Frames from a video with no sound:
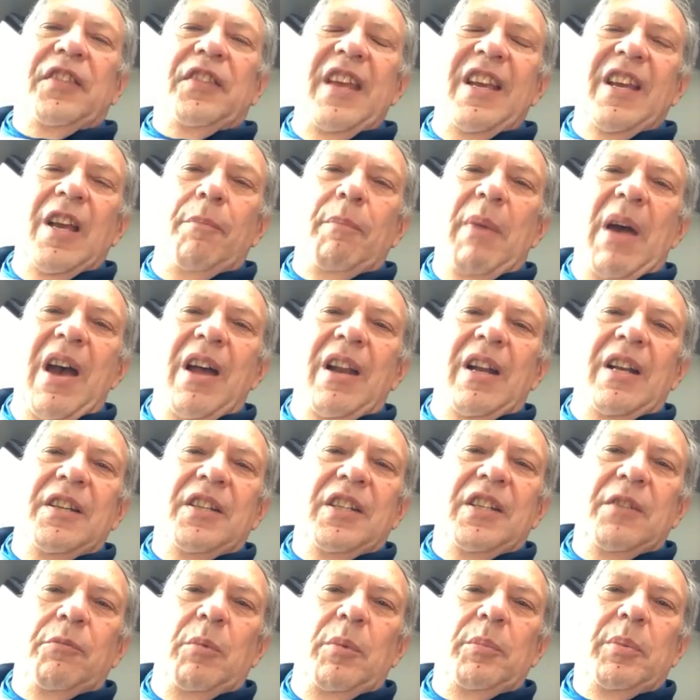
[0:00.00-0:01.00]
thing about it
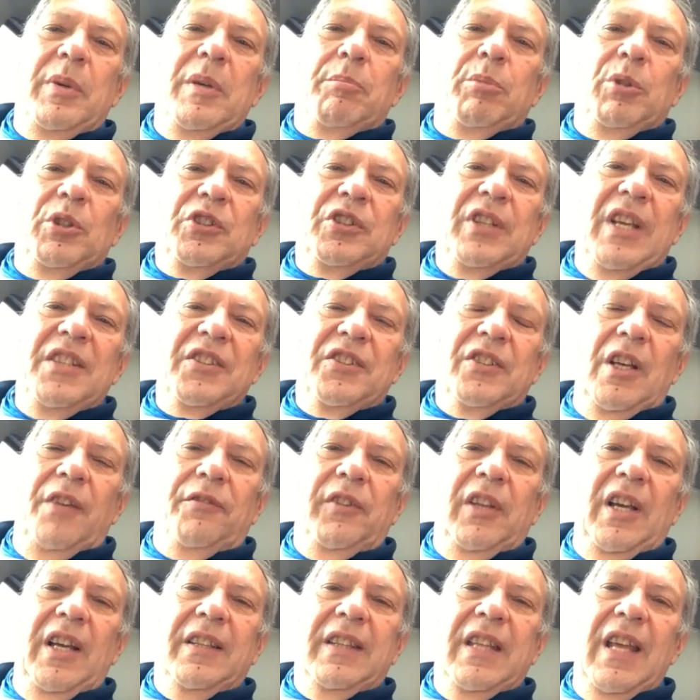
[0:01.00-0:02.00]
is, when people say
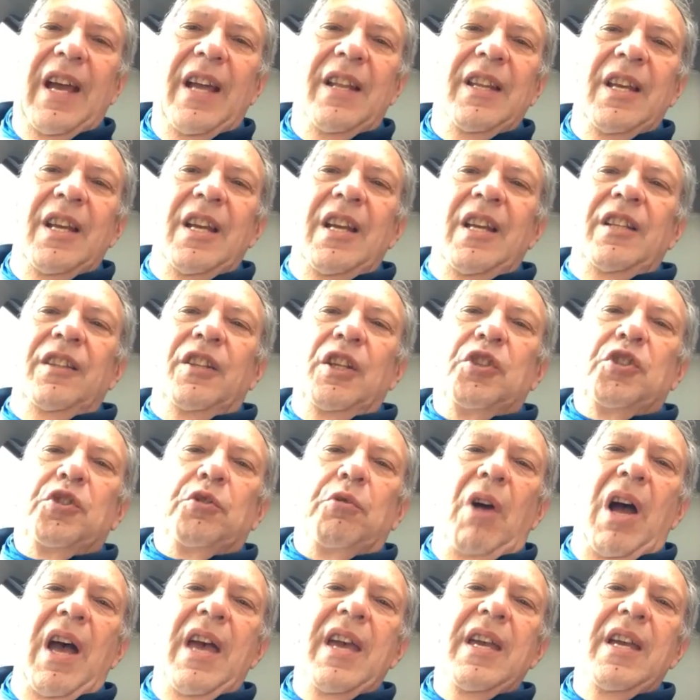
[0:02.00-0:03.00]
stuff like that, the
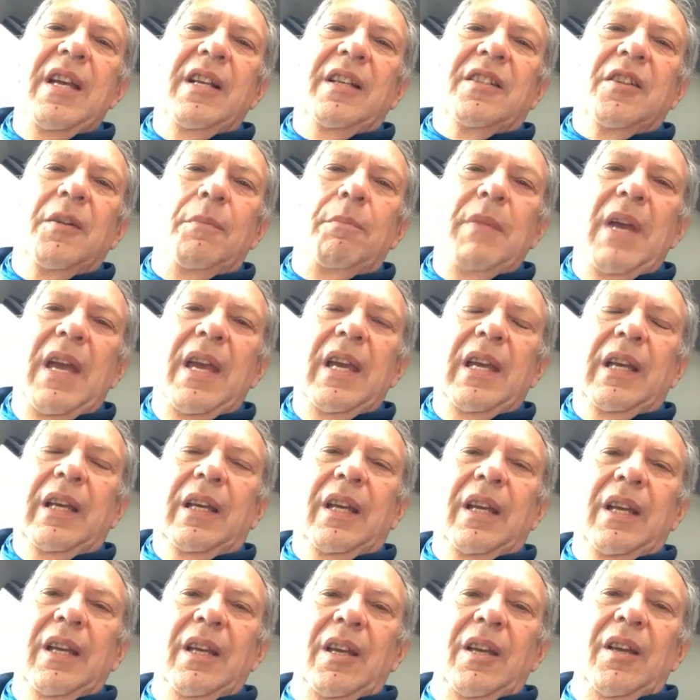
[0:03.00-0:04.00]
trying to
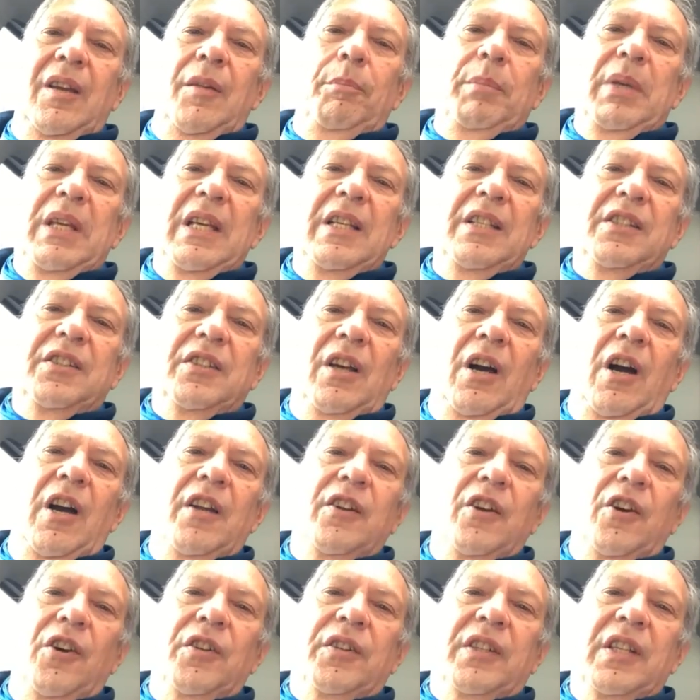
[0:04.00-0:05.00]
make peace
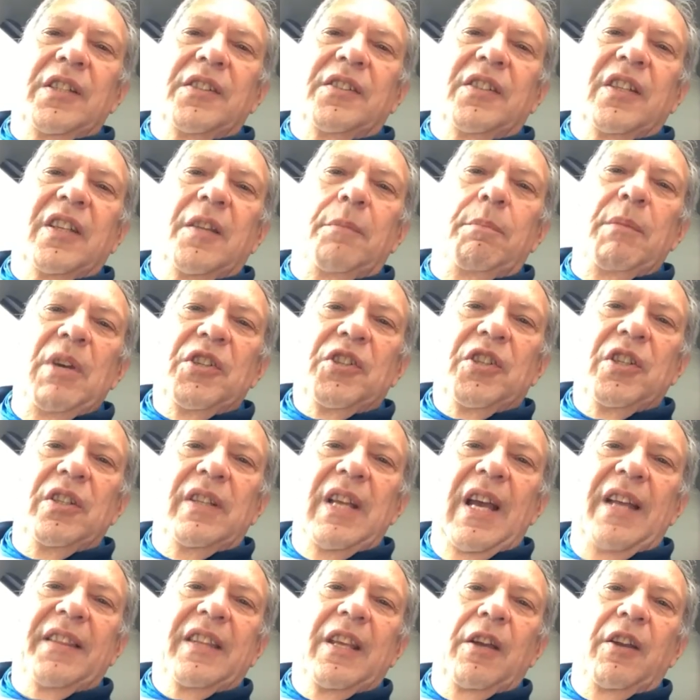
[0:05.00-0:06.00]
on earth is the
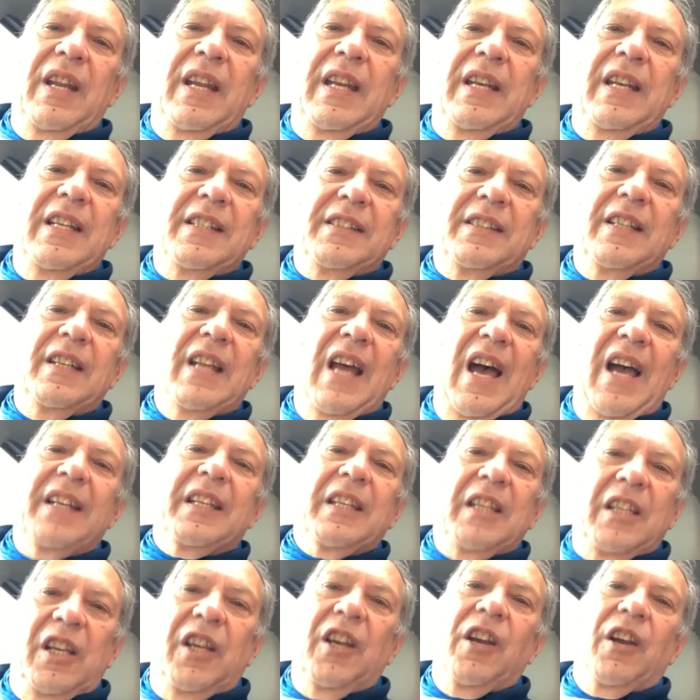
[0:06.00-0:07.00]
admission that it is not
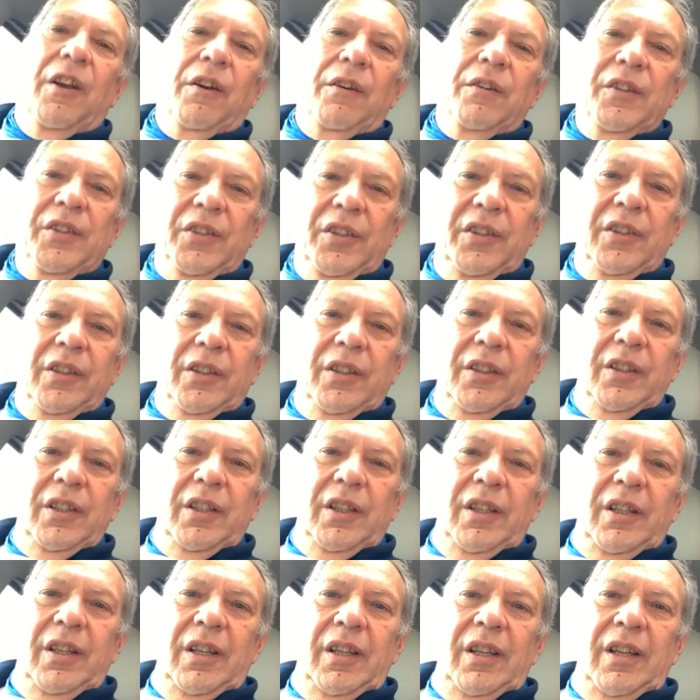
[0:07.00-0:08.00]
here.
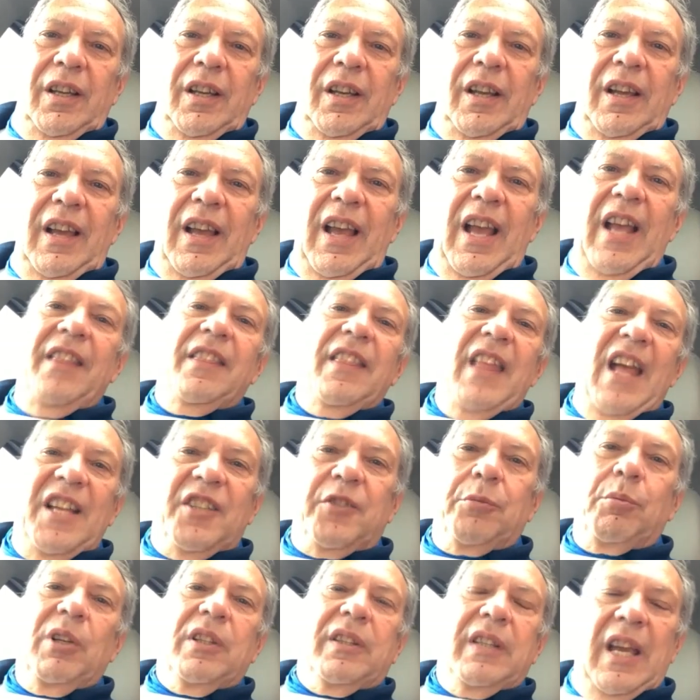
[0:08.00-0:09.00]
And
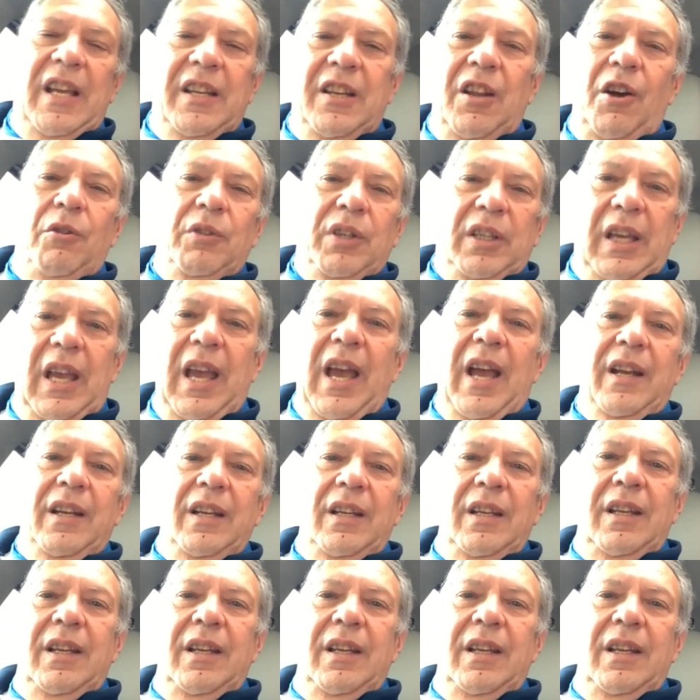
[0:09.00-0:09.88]
that's what they don't get.